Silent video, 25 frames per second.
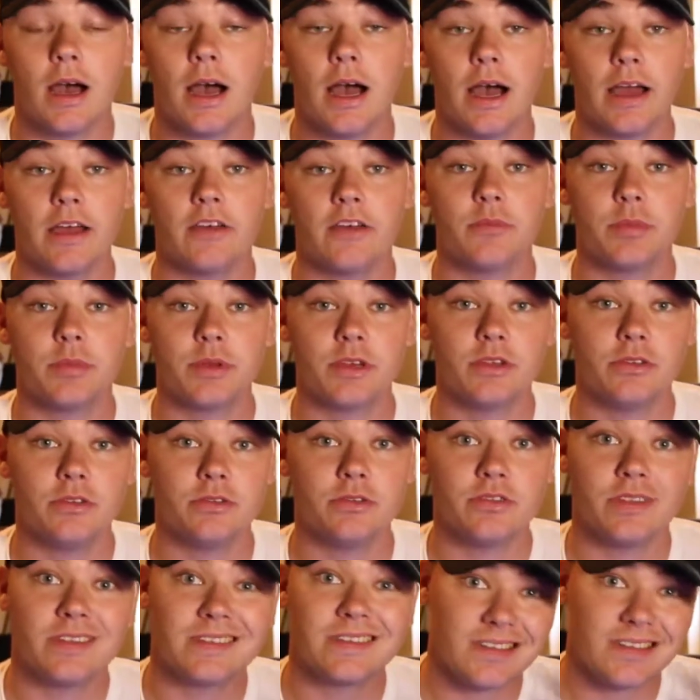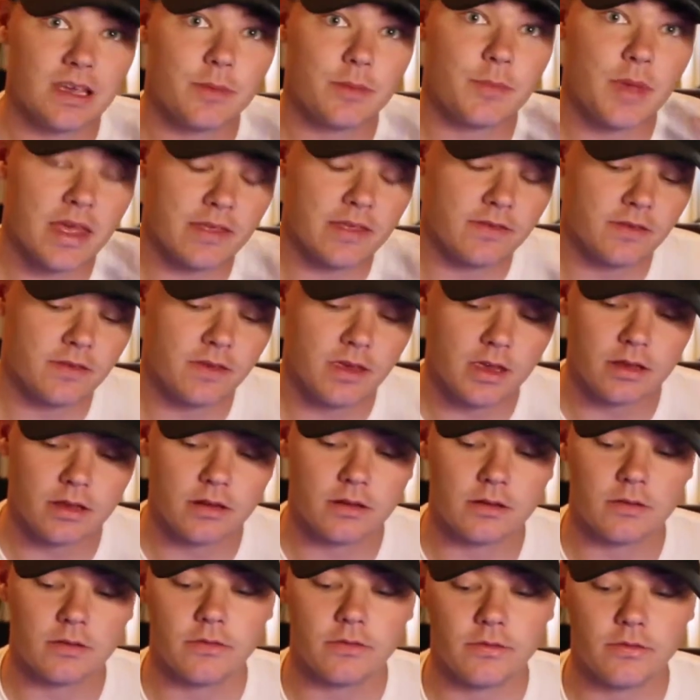I have been using the same headset
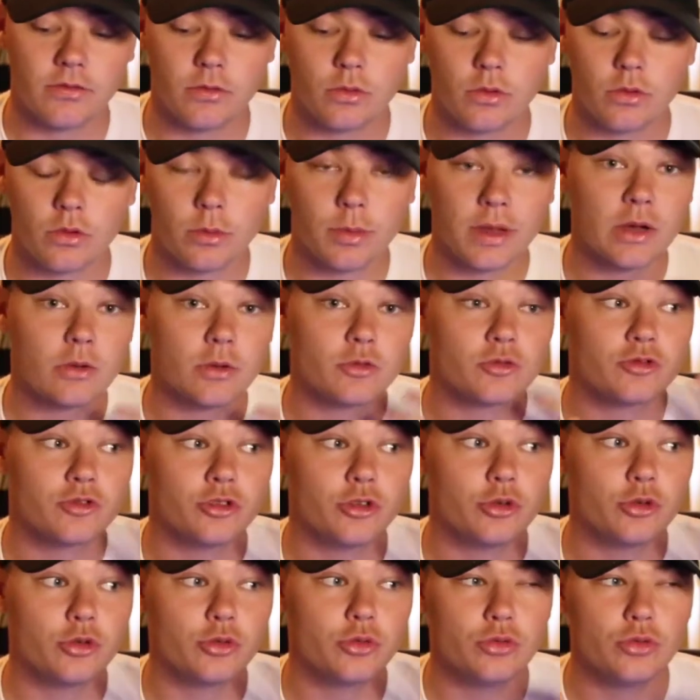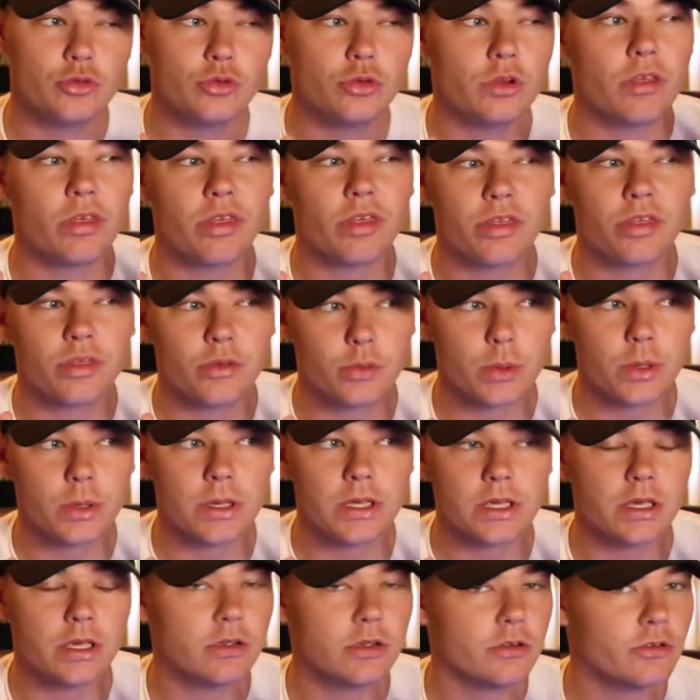for about two to three
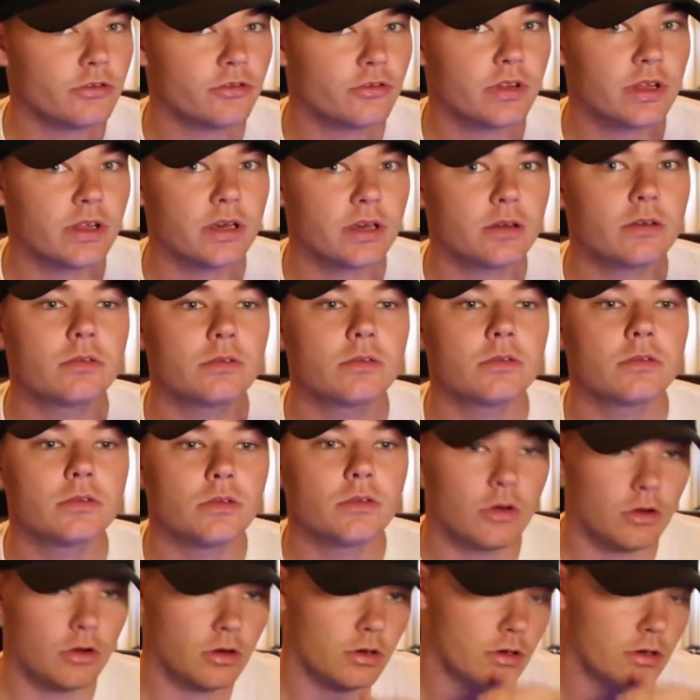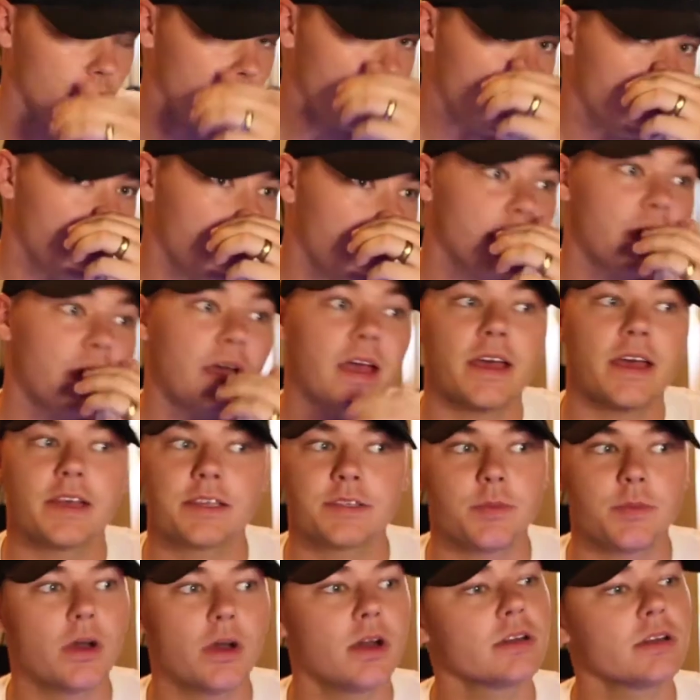years now on my
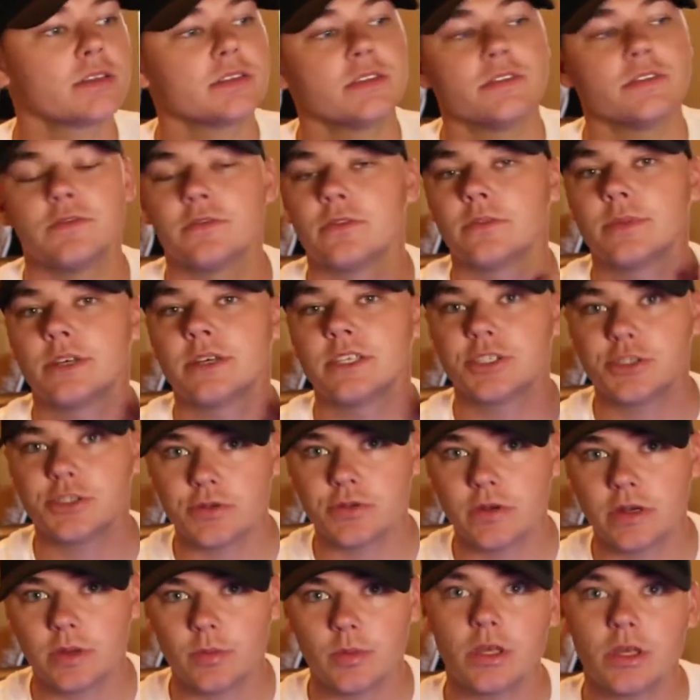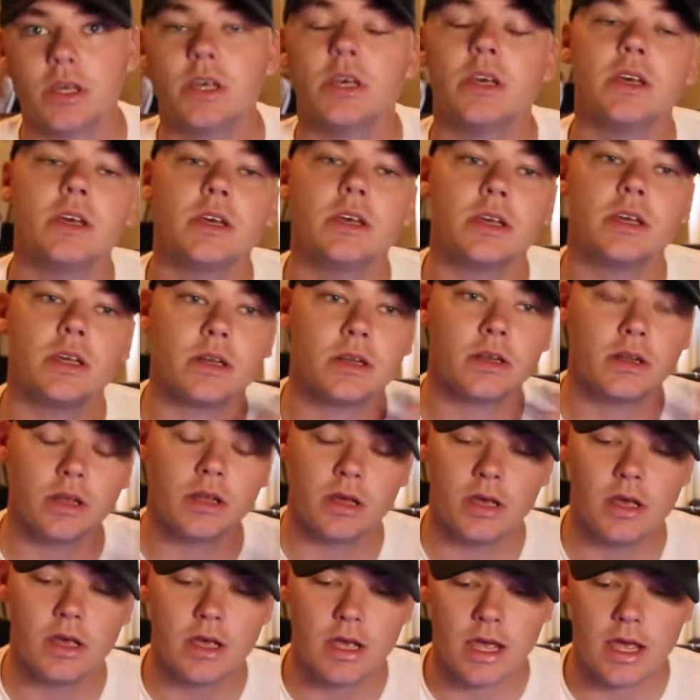Xbox and for my streaming and,
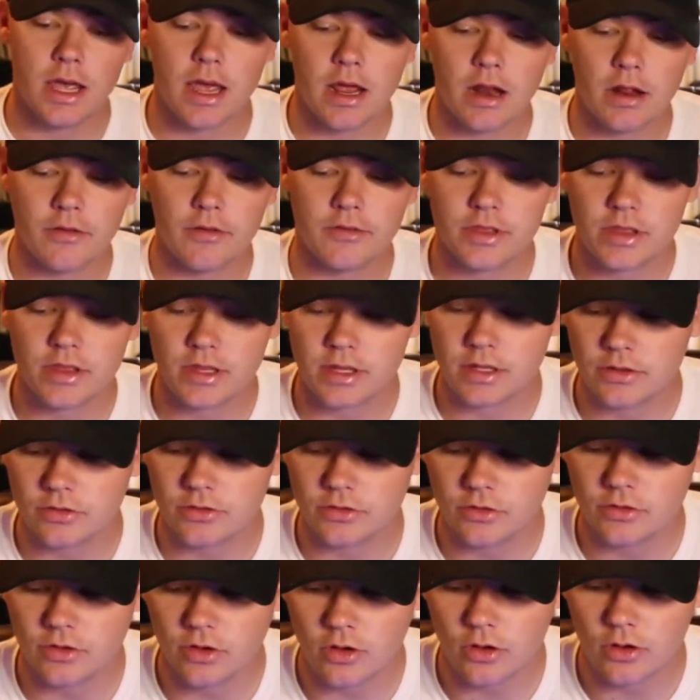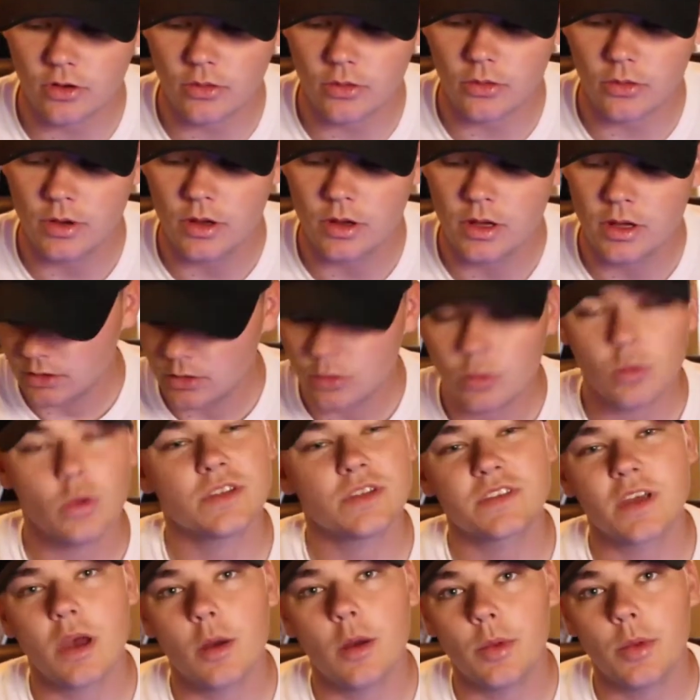and everything. So,
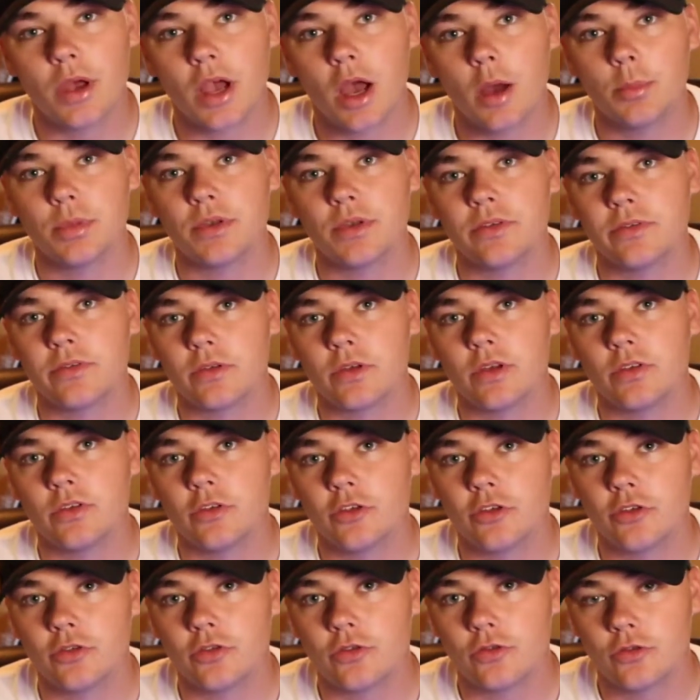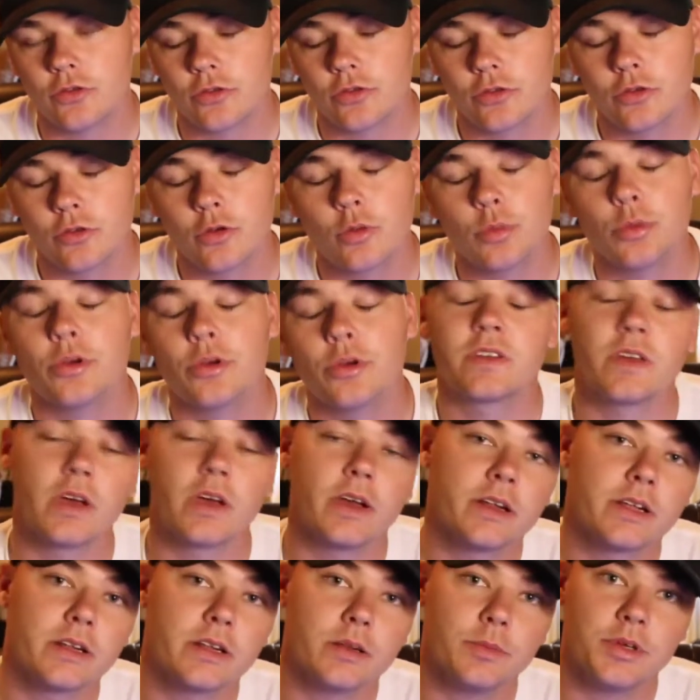What's coming up is, is super
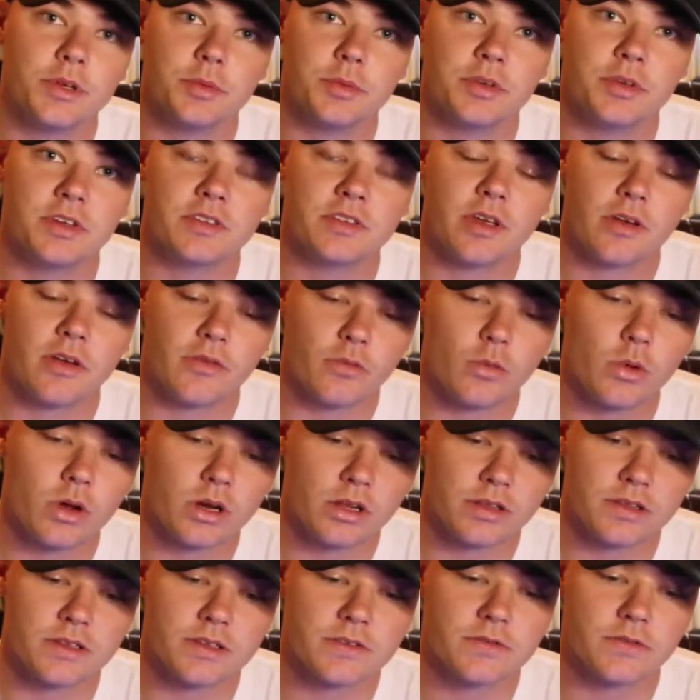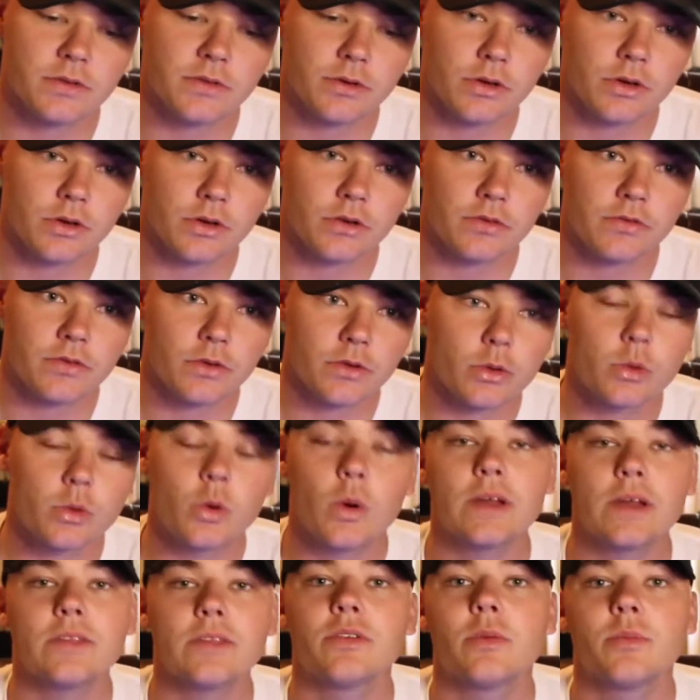exciting to me because I've wanted this for, for
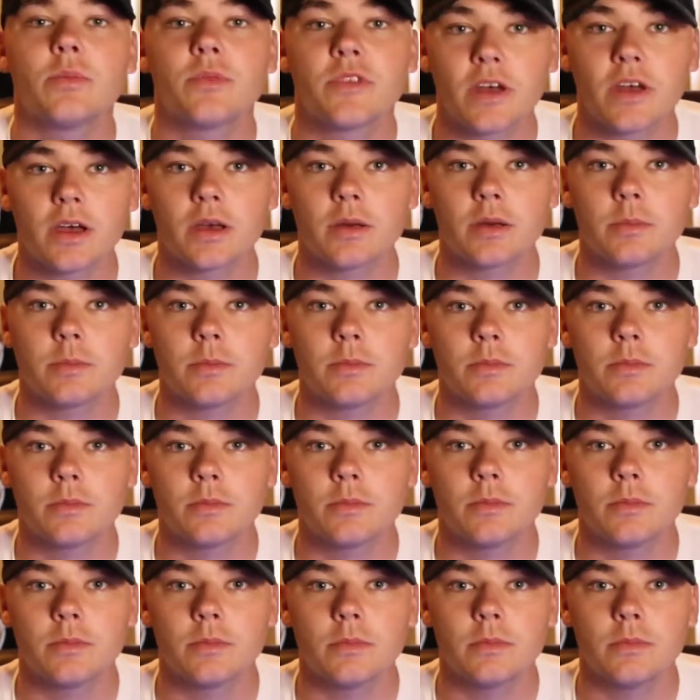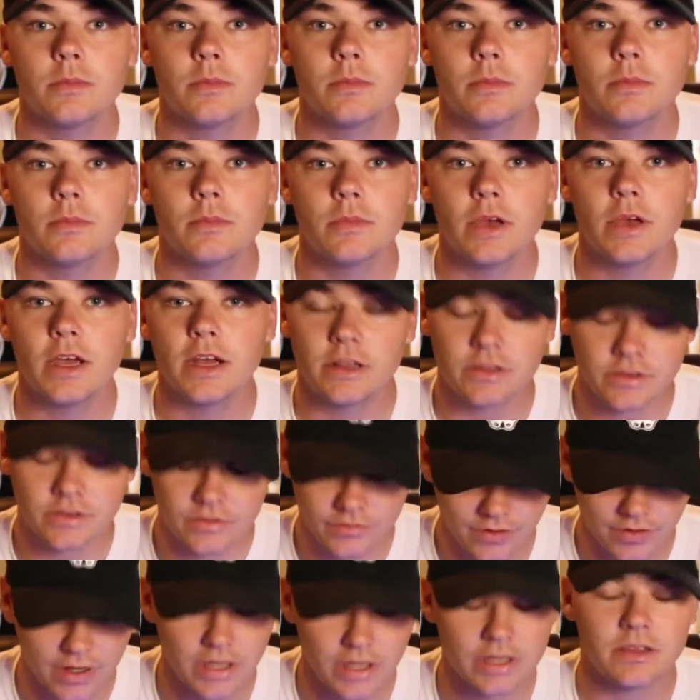quite some time and it's
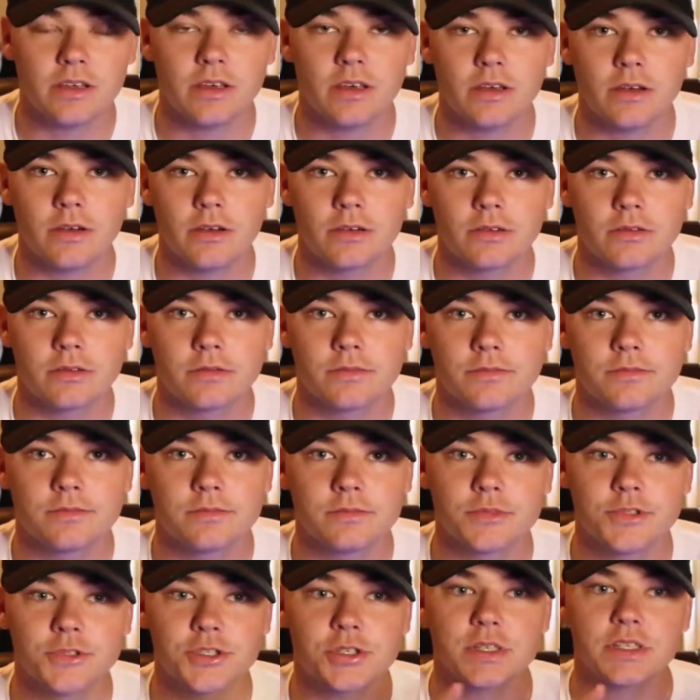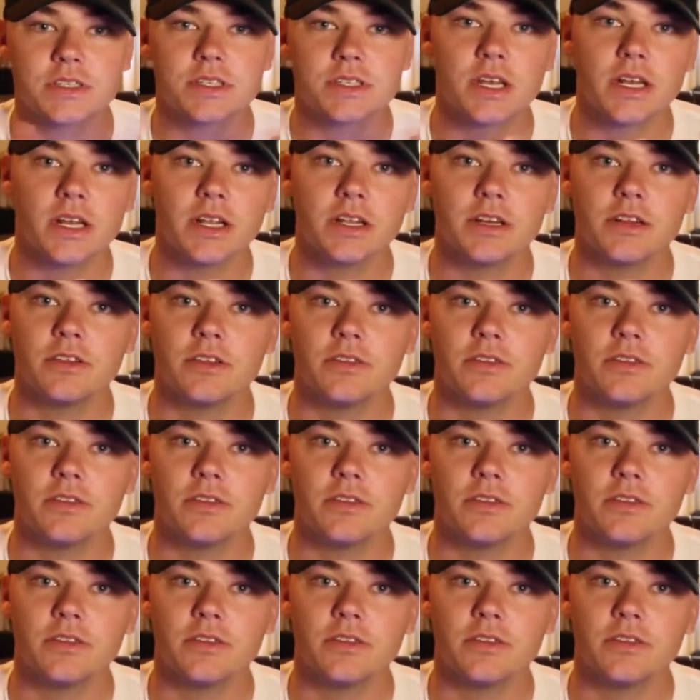finally here. So let's get into the